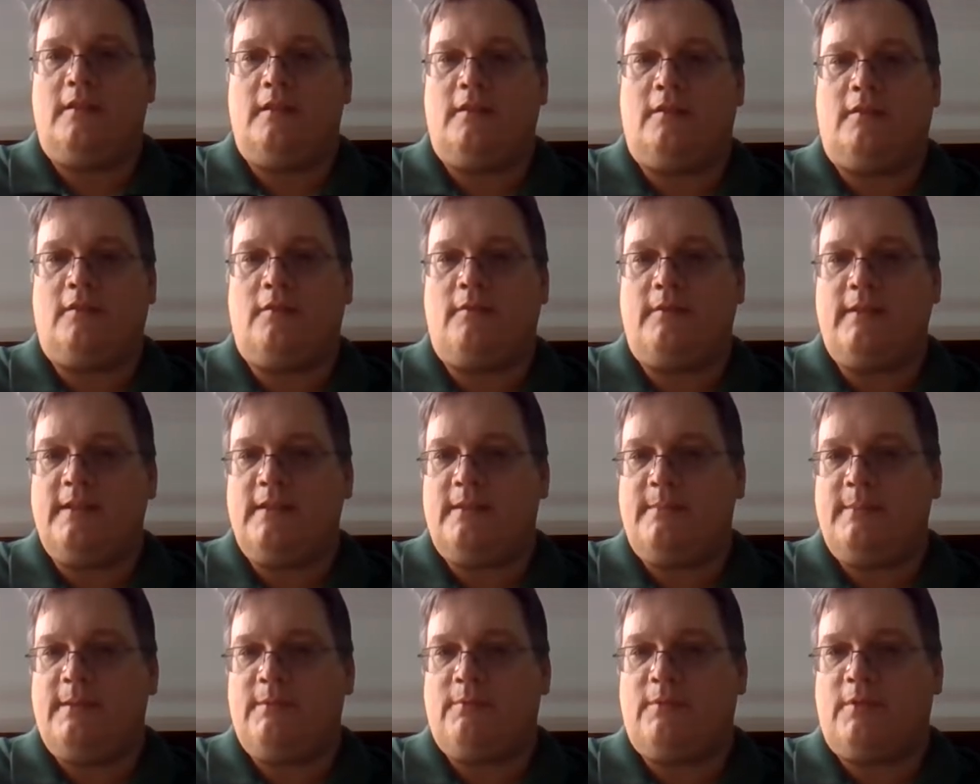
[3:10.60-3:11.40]
You're going
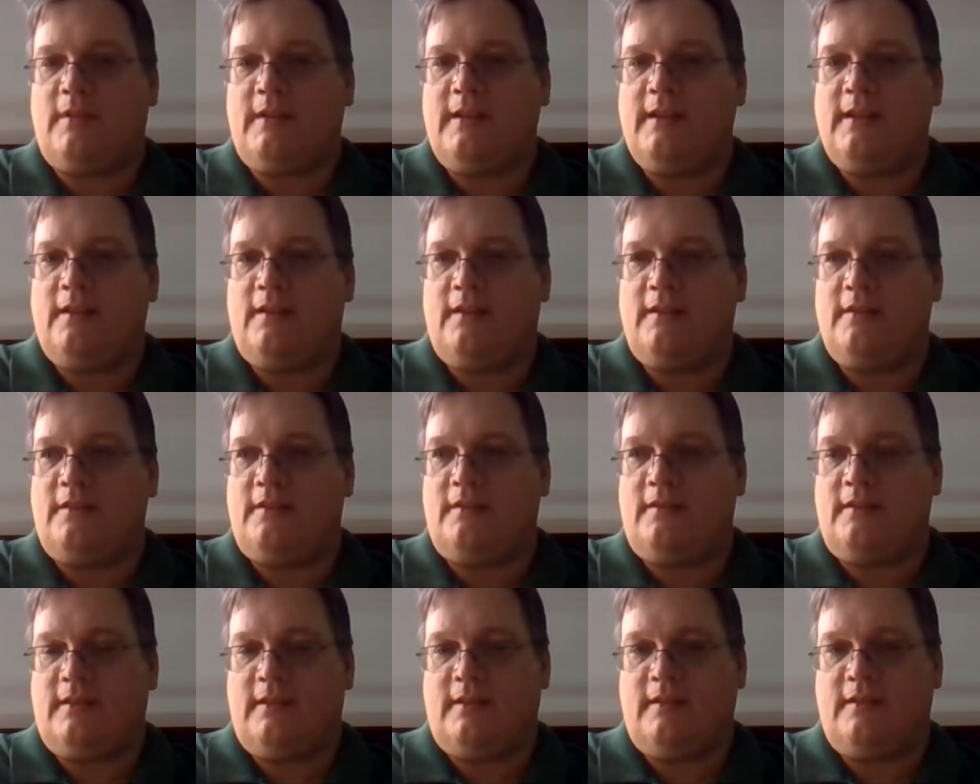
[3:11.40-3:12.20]
to be working on
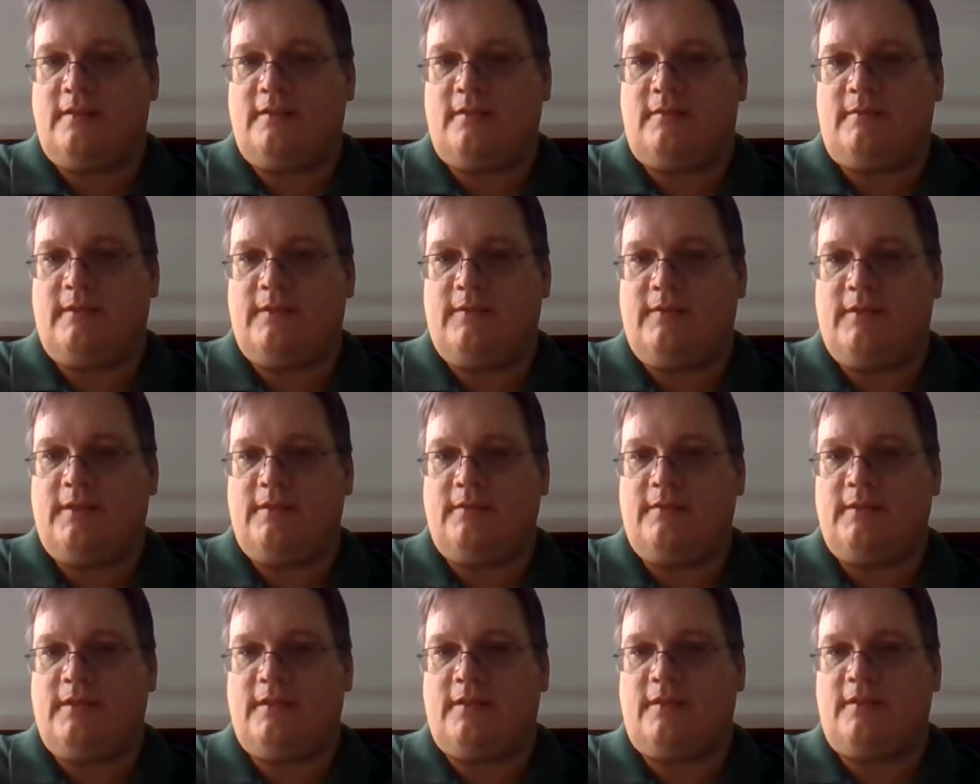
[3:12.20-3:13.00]
your literature
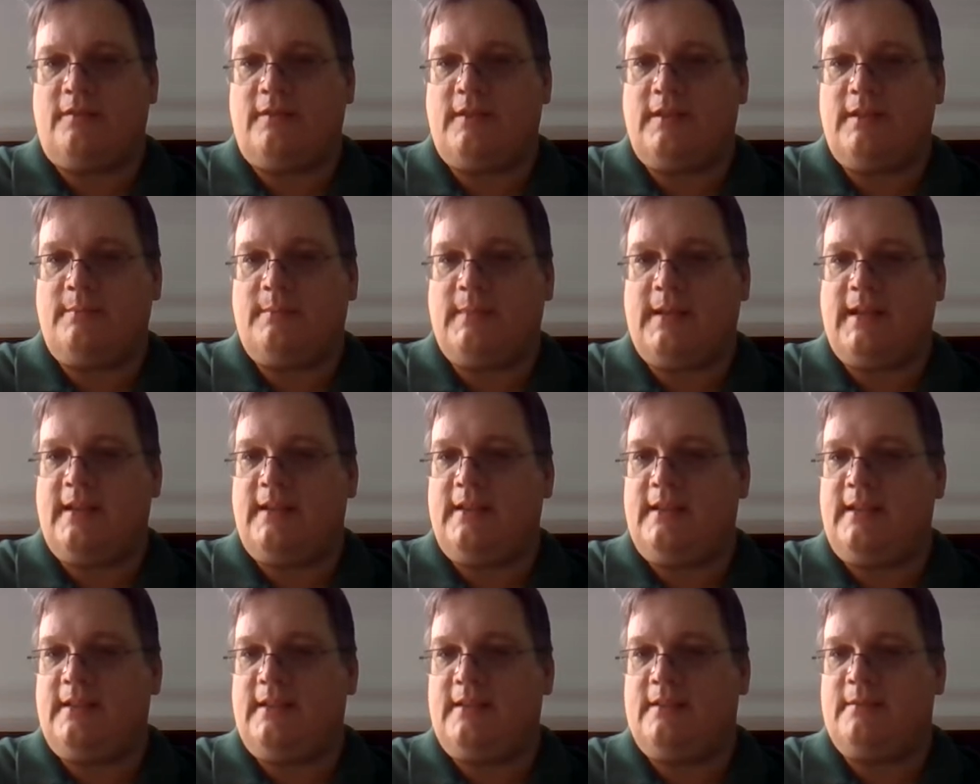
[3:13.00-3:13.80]
review, and you're going to
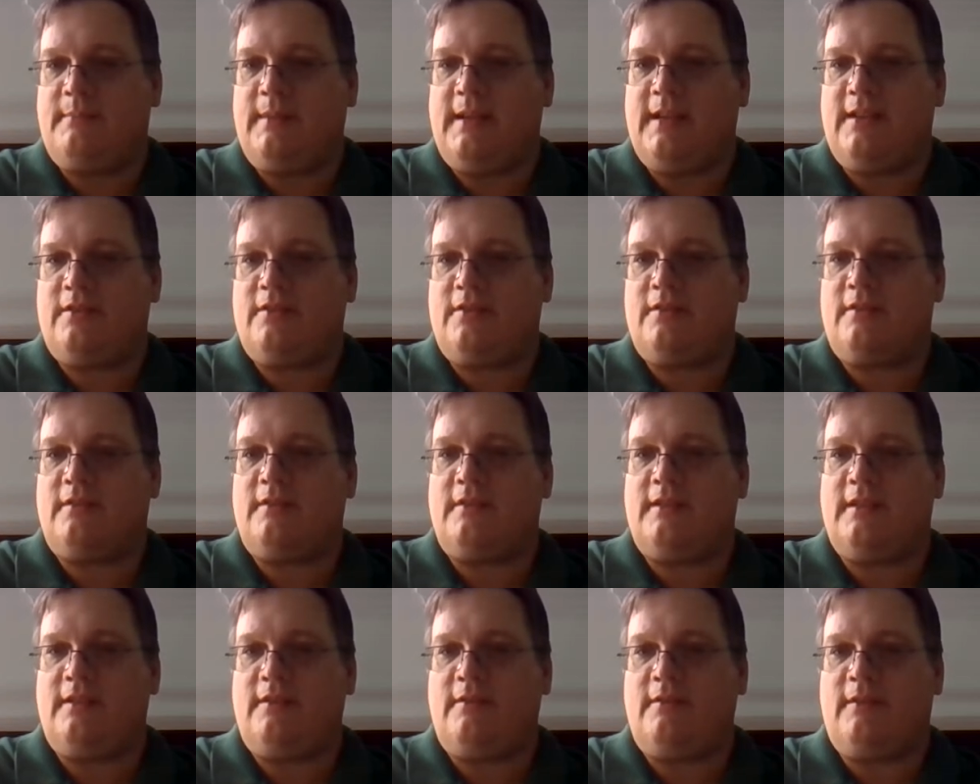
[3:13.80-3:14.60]
need to make
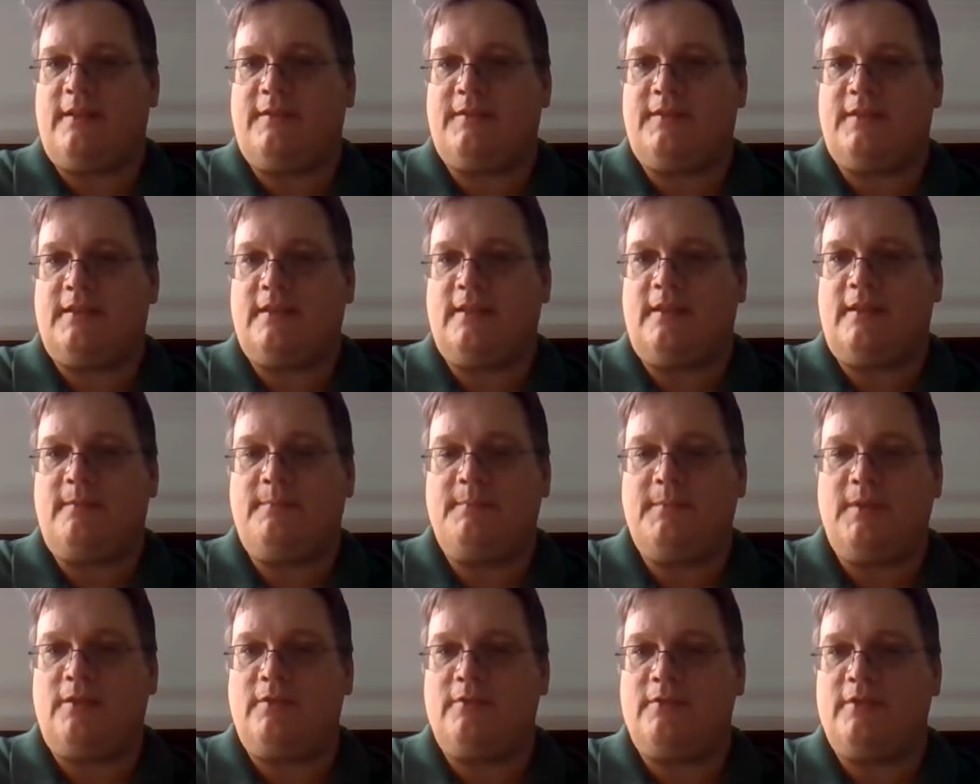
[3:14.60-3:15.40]
sure that you have
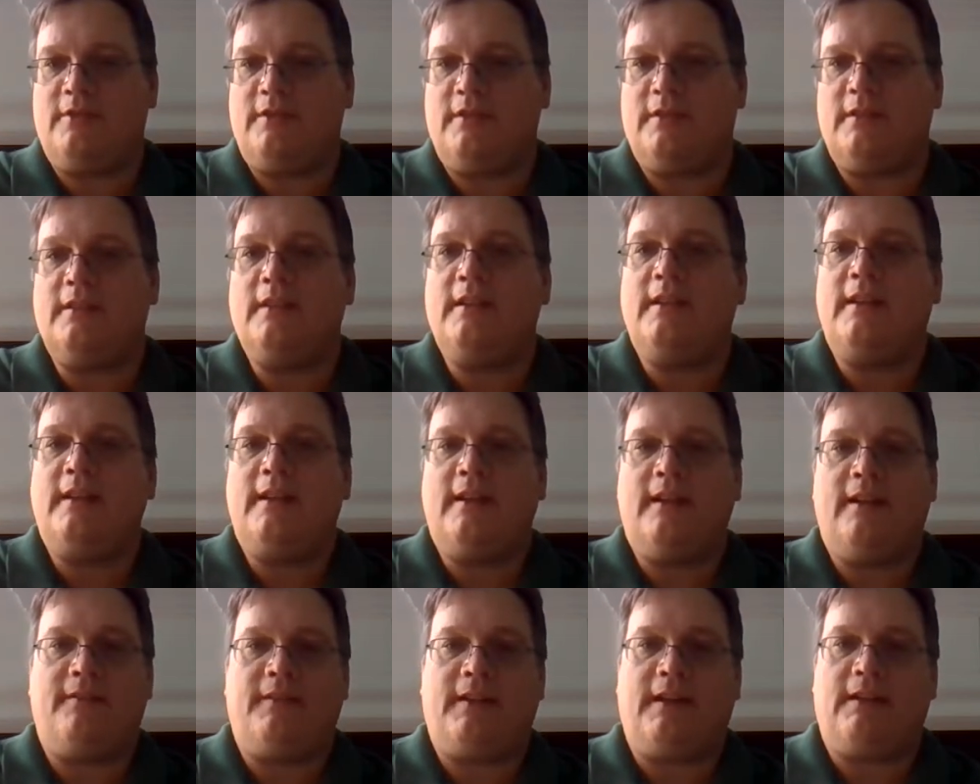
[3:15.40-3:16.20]
some notion
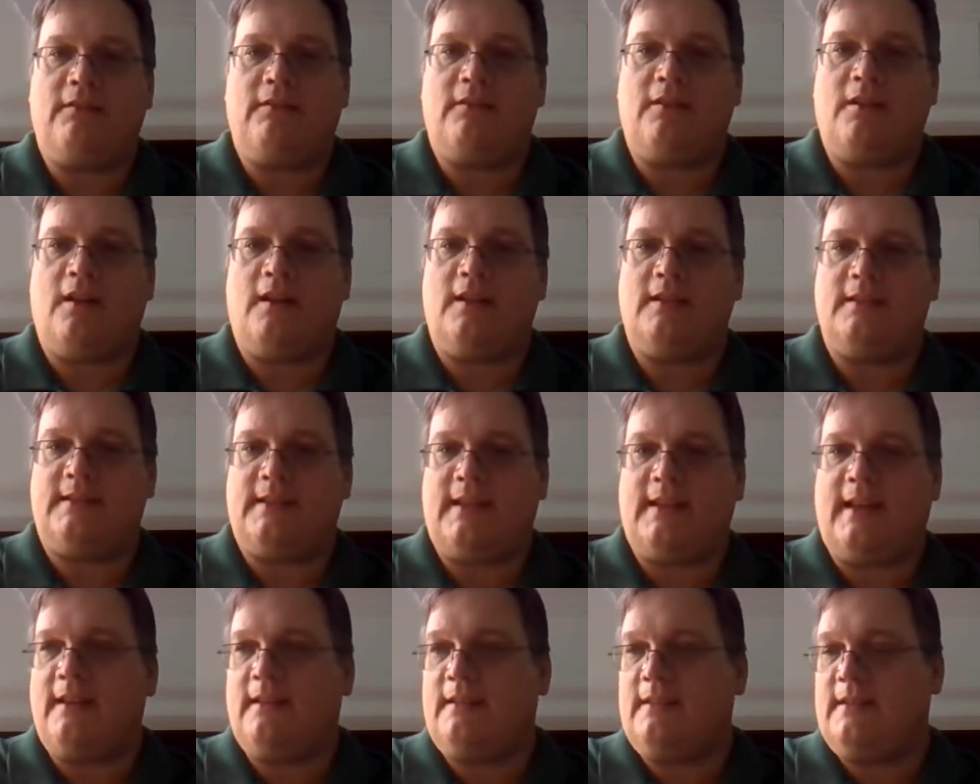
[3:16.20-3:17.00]
of how
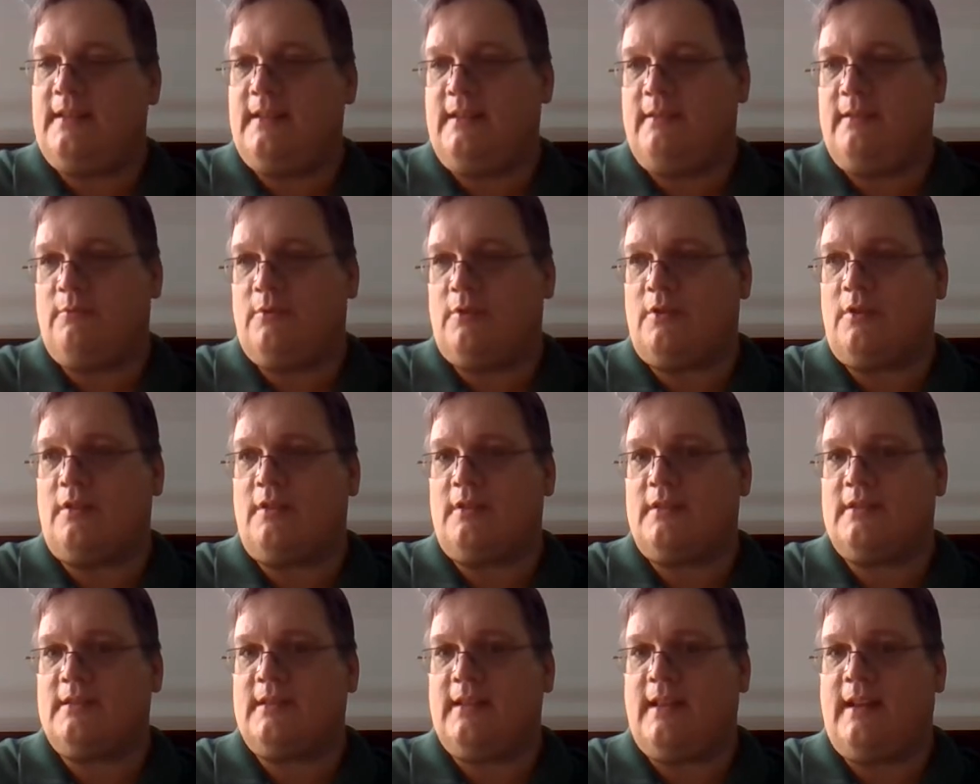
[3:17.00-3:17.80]
causality
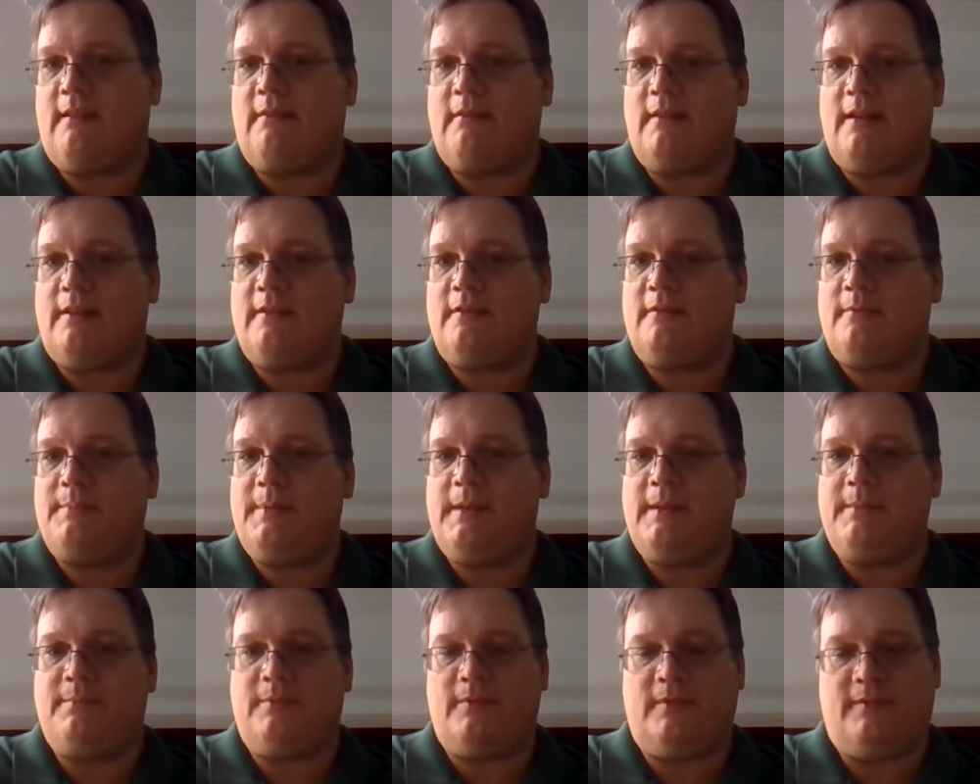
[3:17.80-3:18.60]
works, how other
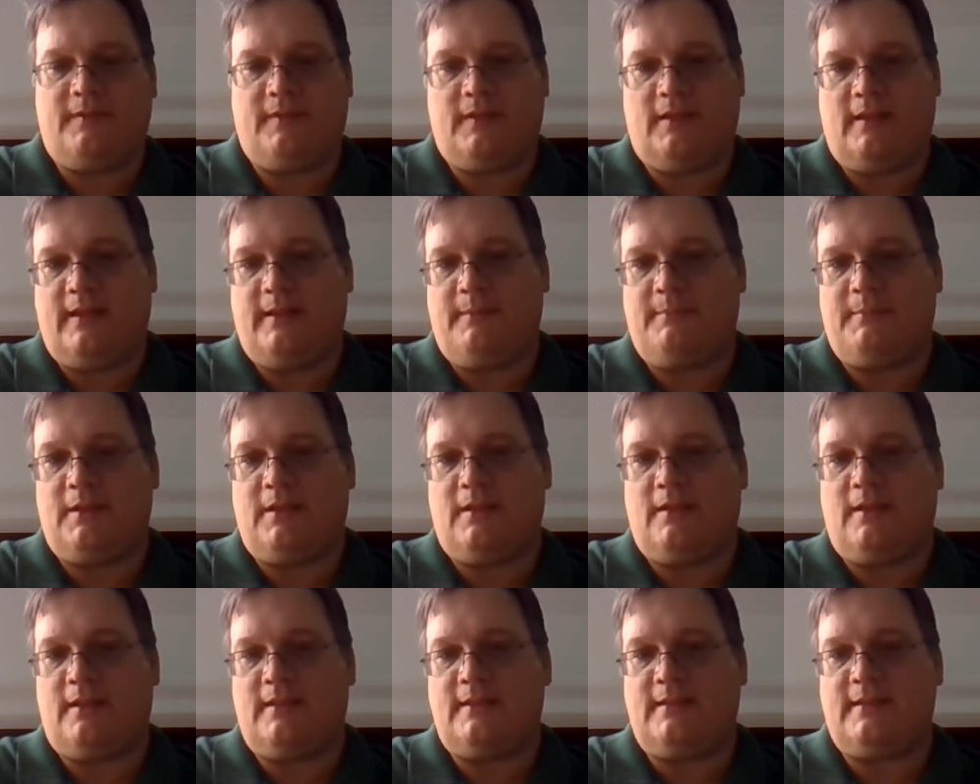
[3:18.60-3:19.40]
people have claimed
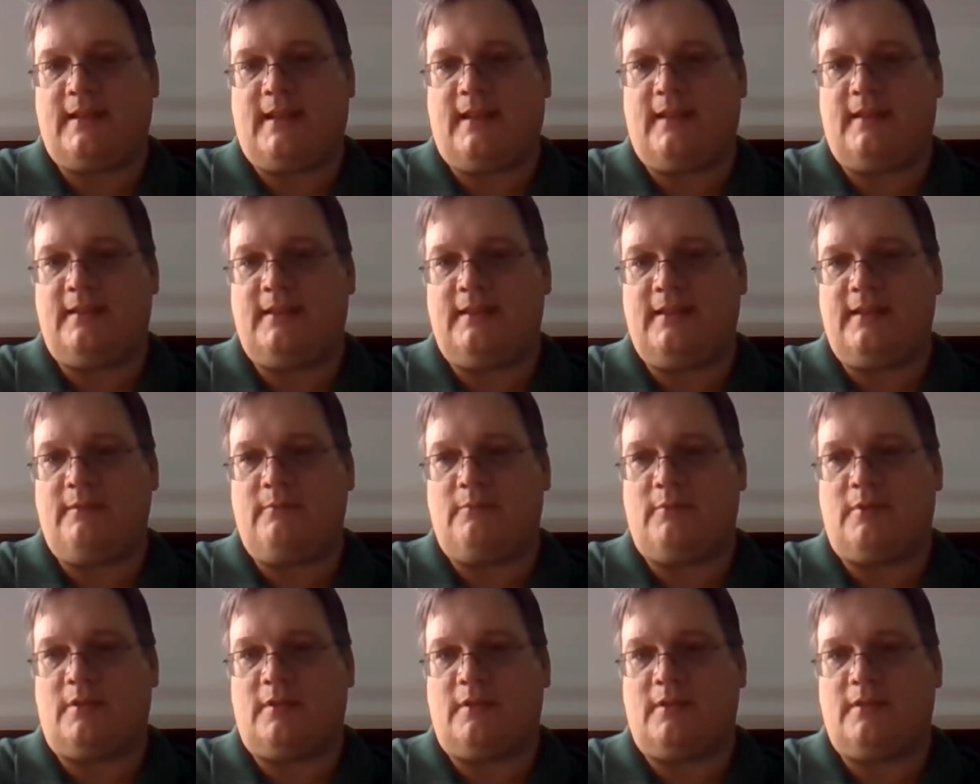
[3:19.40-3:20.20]
causality
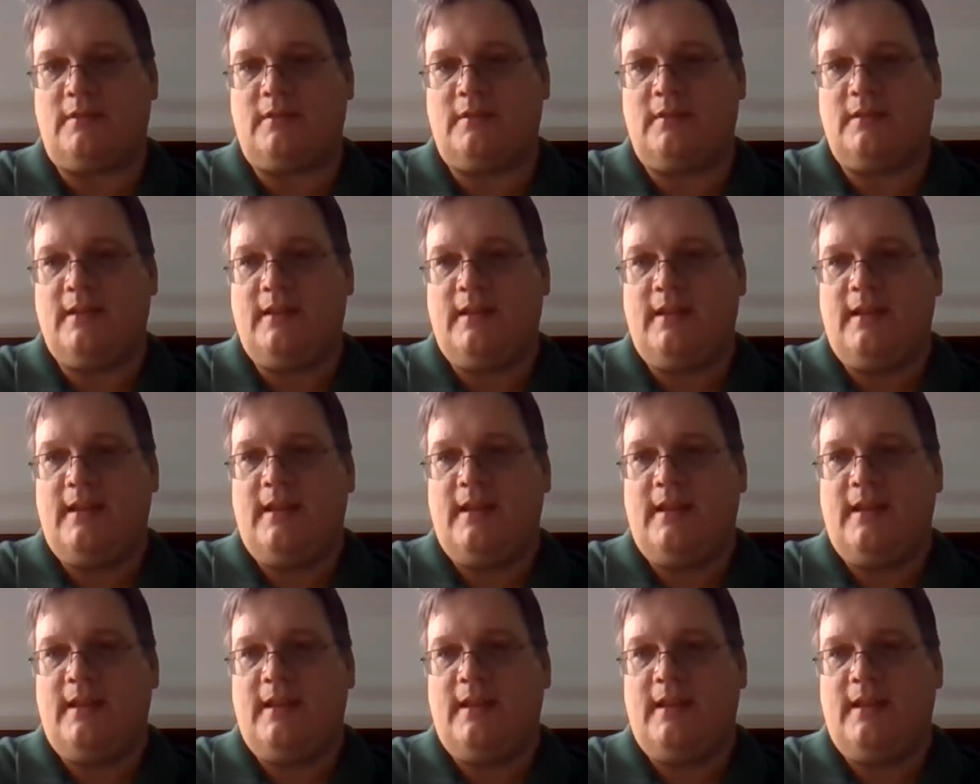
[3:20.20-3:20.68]
works,